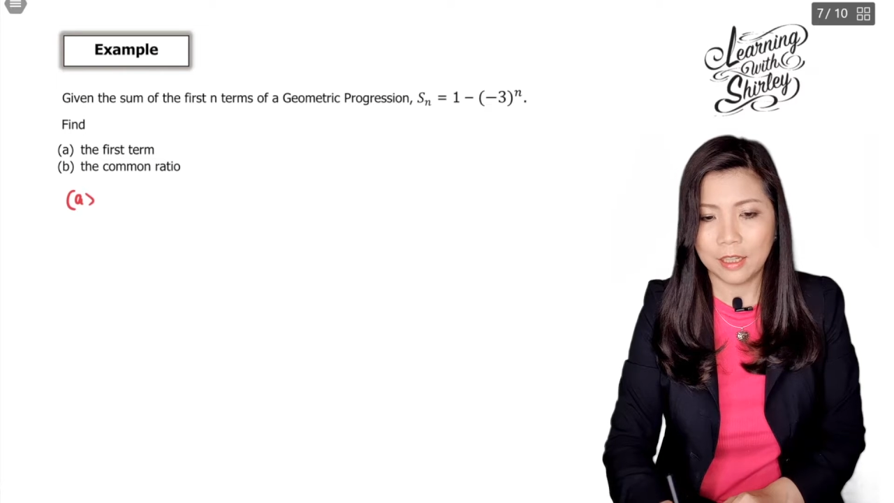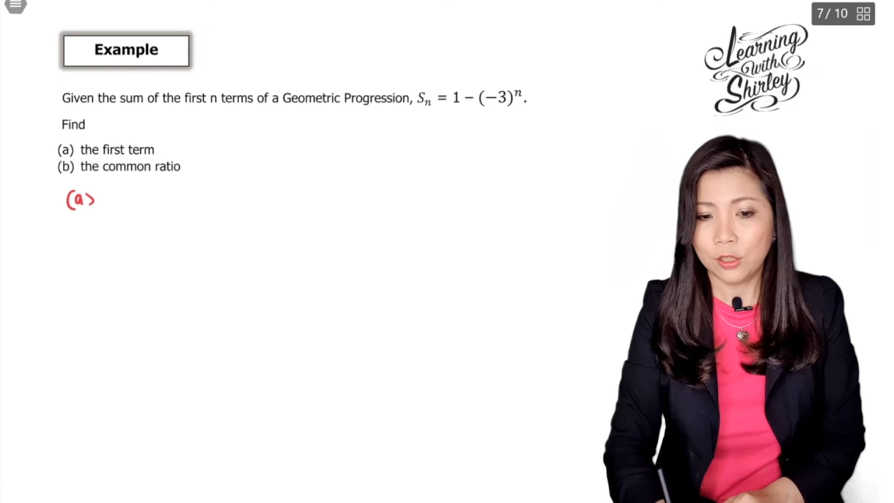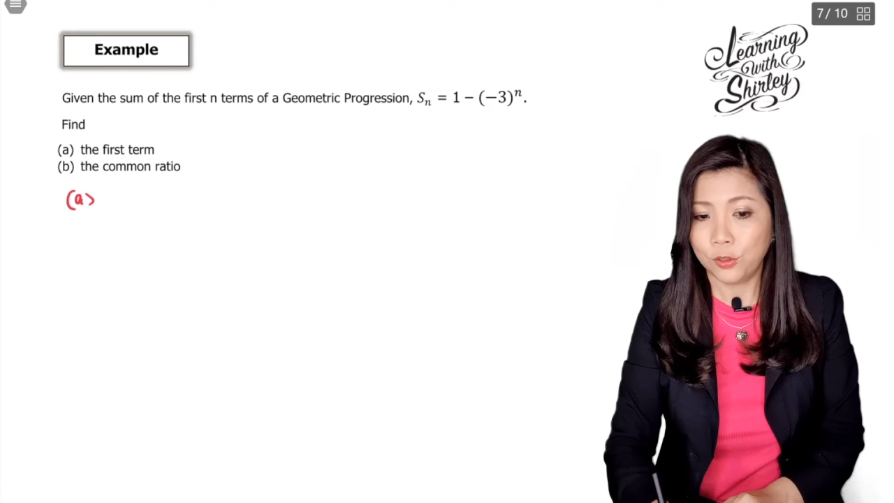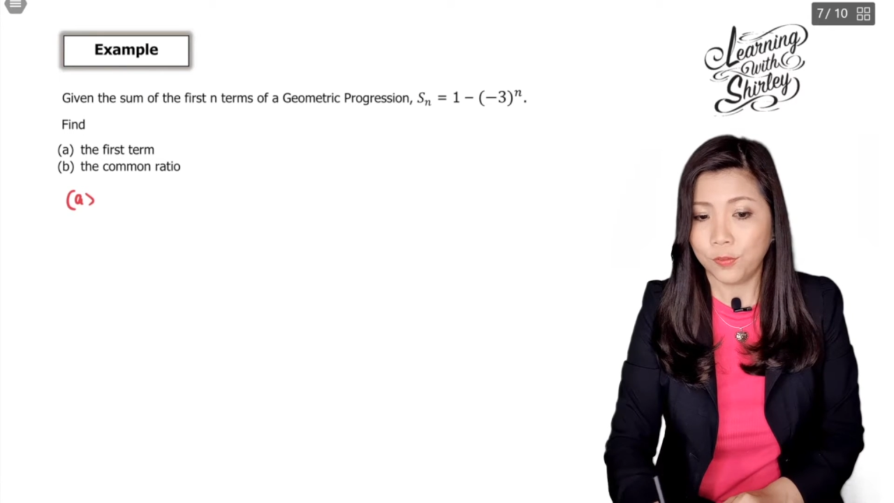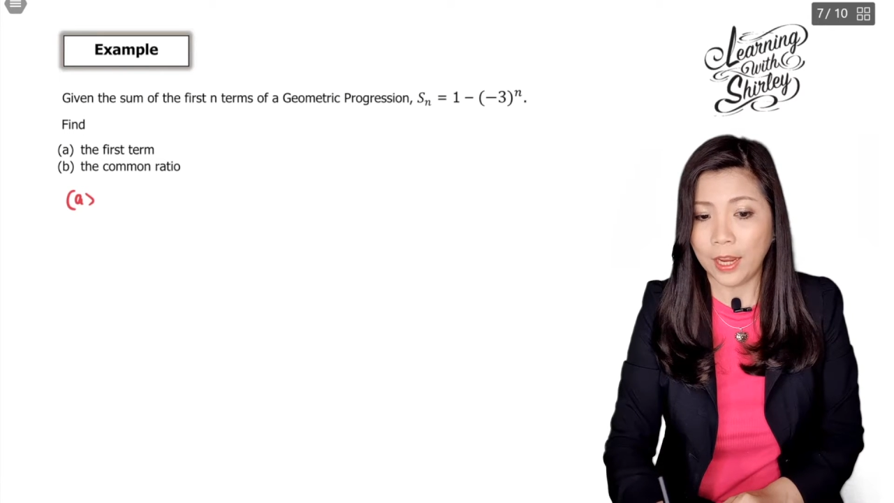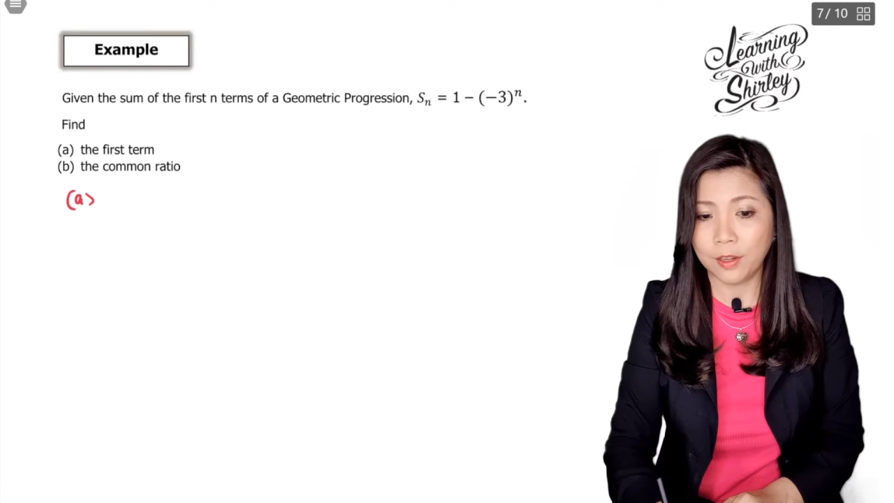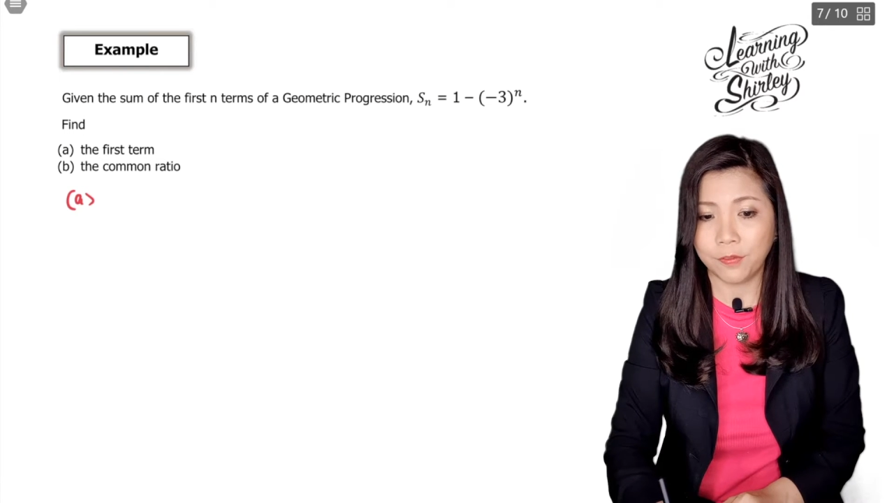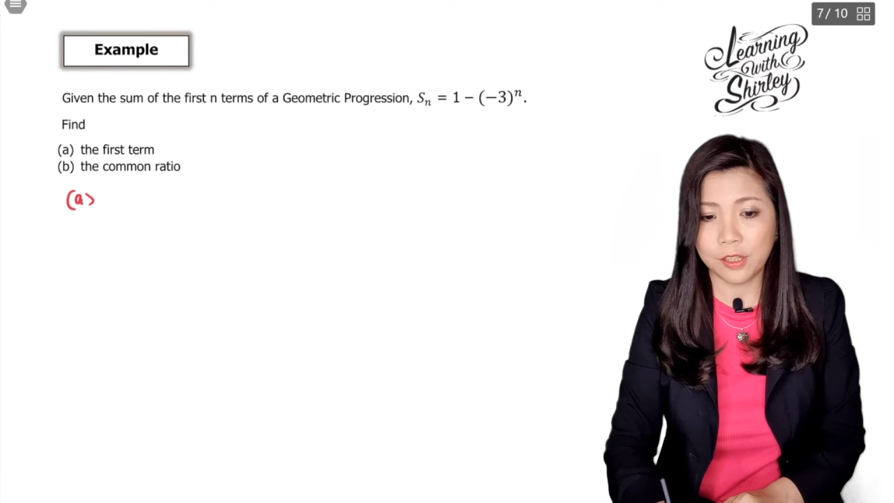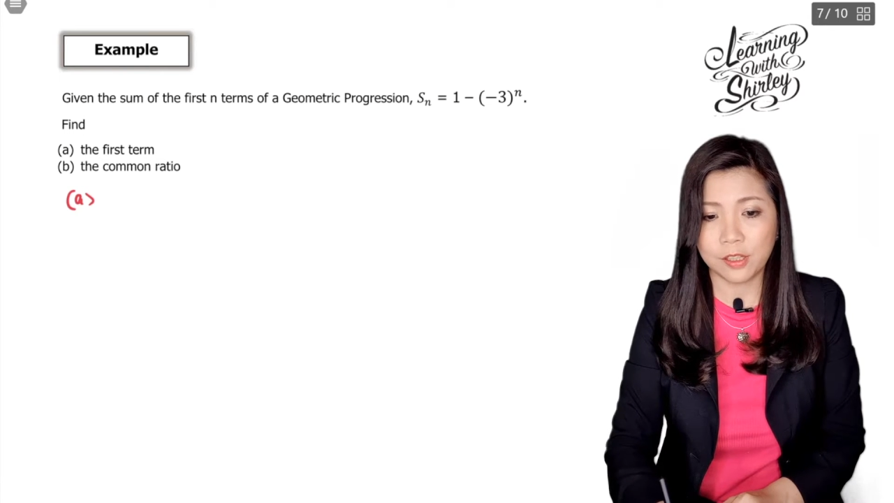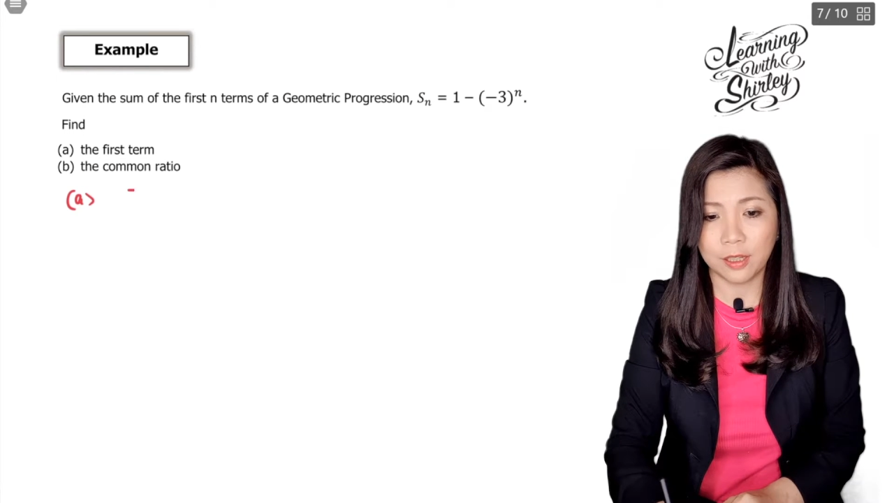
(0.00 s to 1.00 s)
To find the
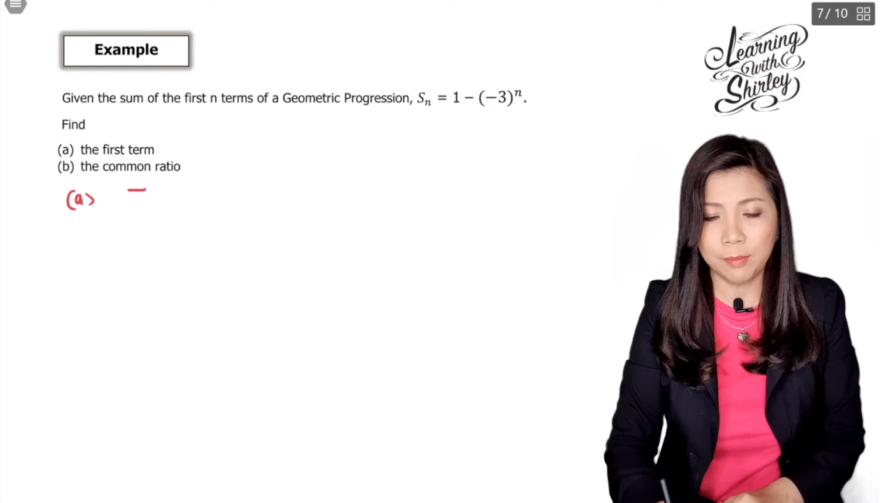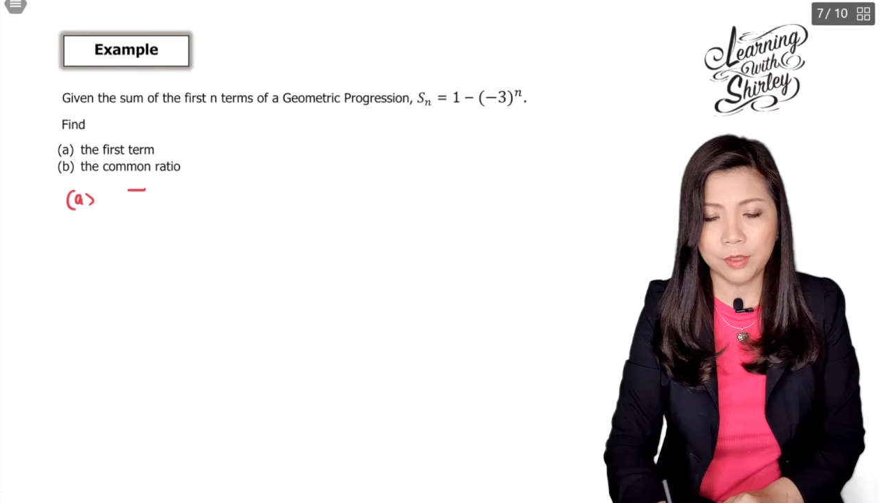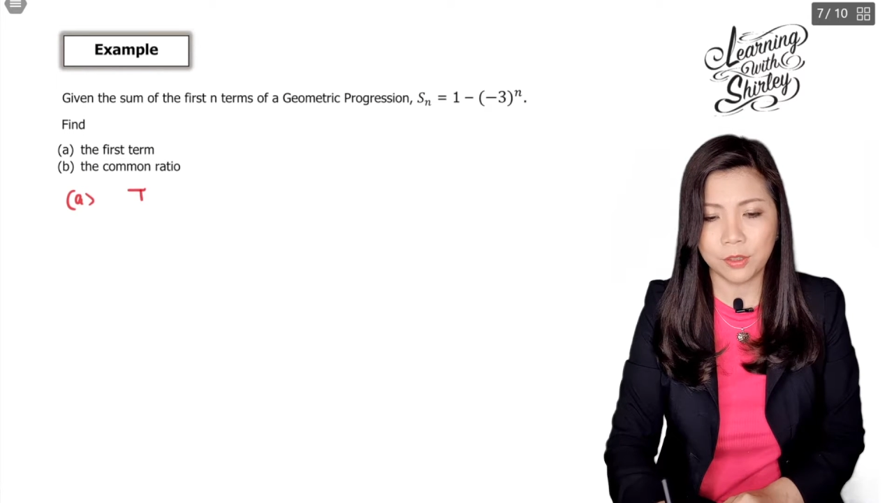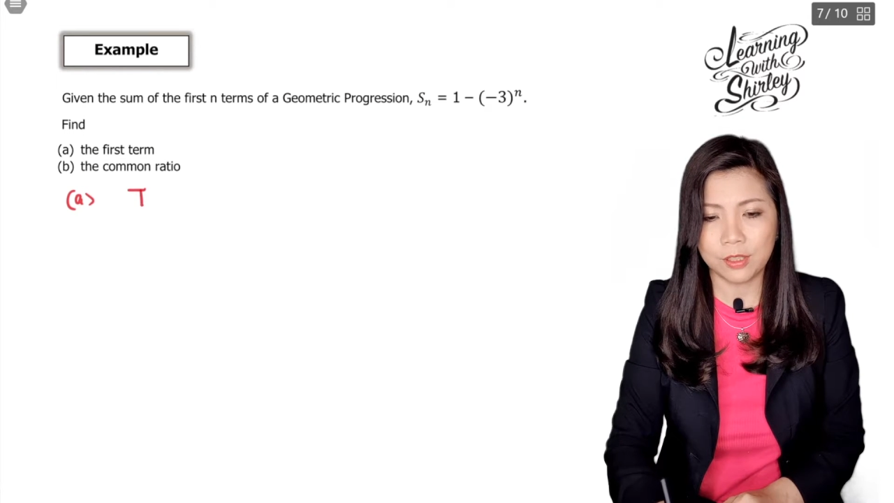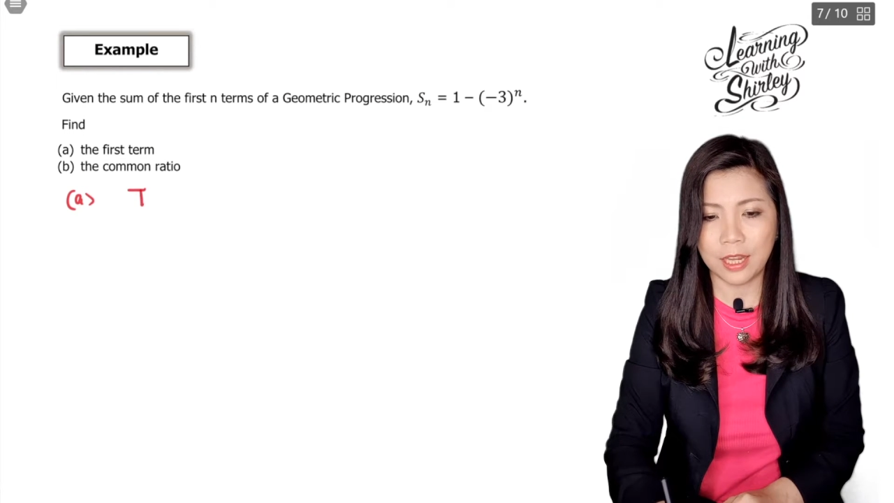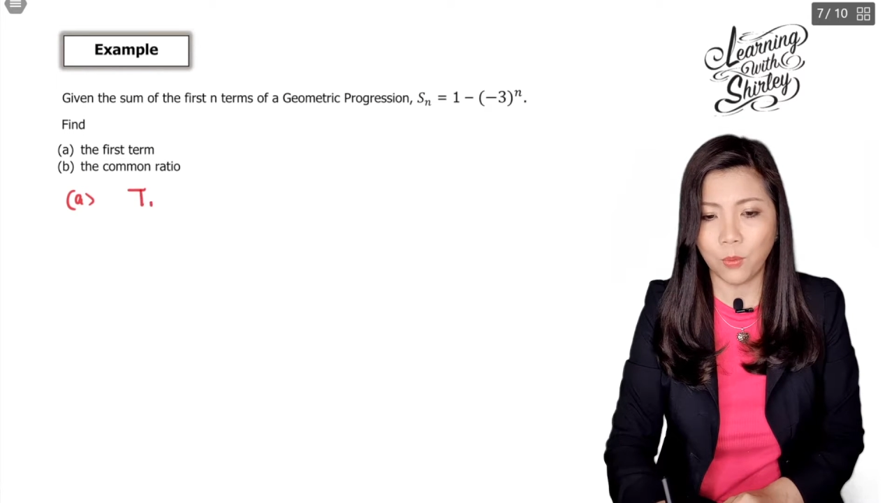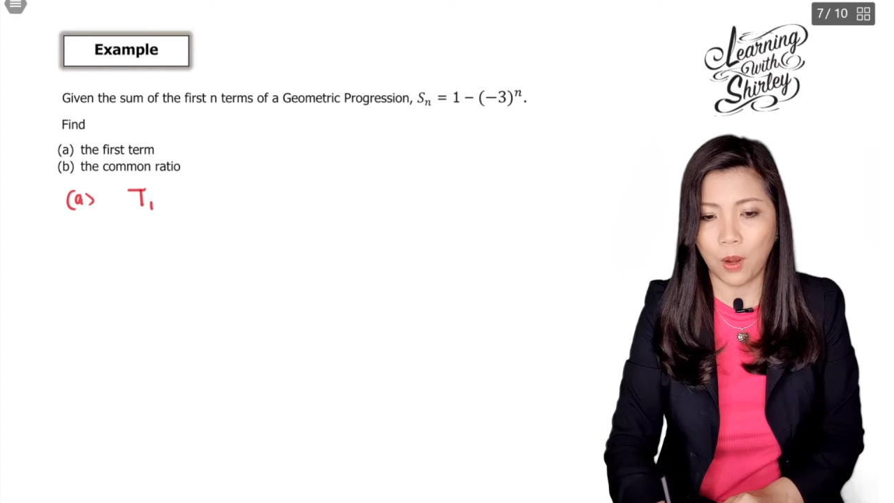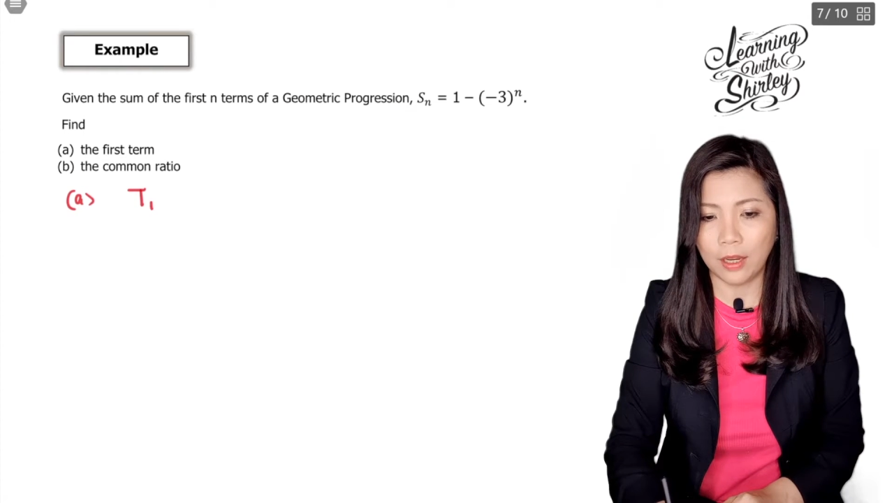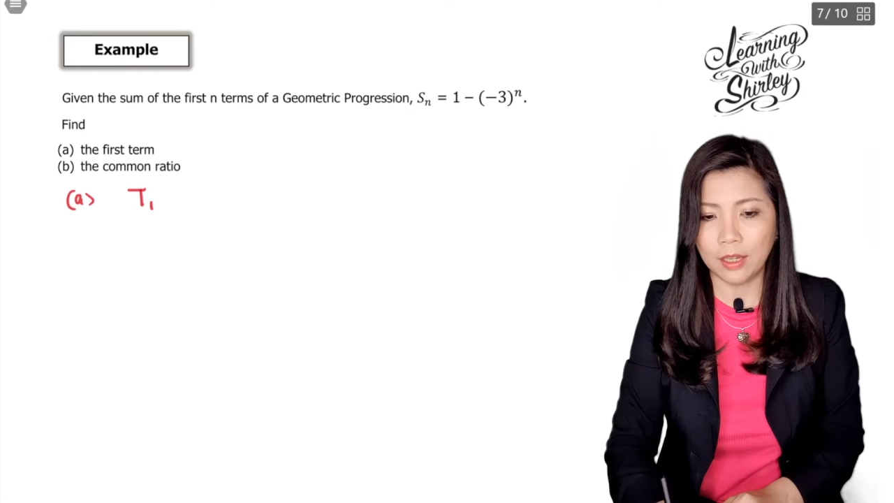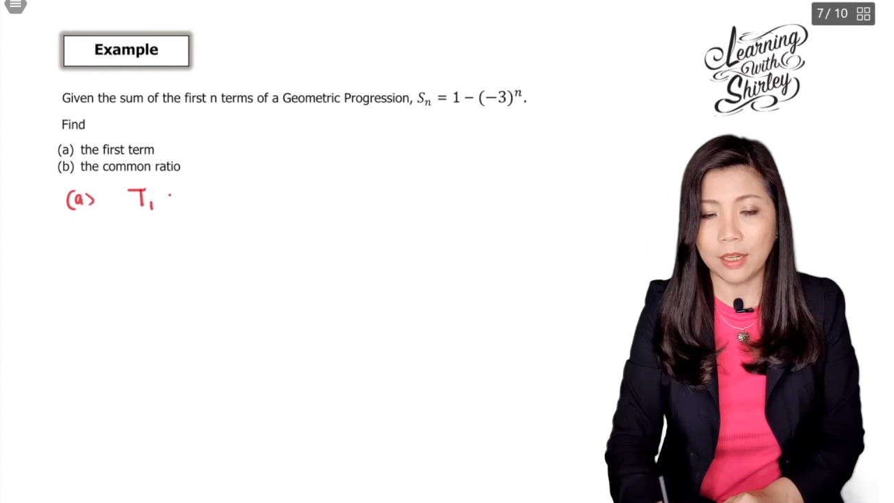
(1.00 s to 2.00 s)
first term, so
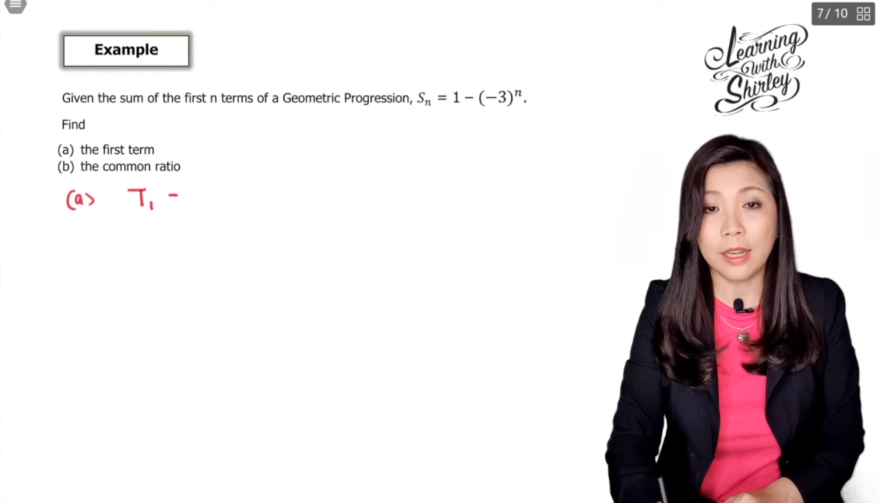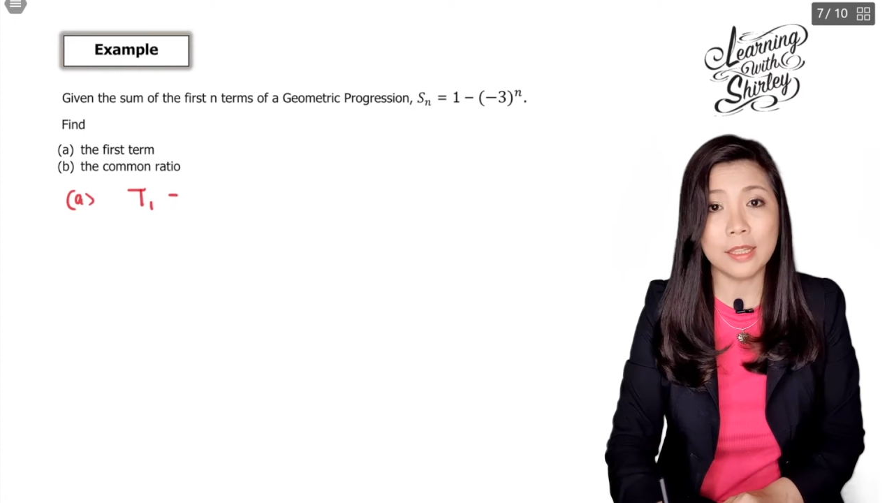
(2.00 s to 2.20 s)
T1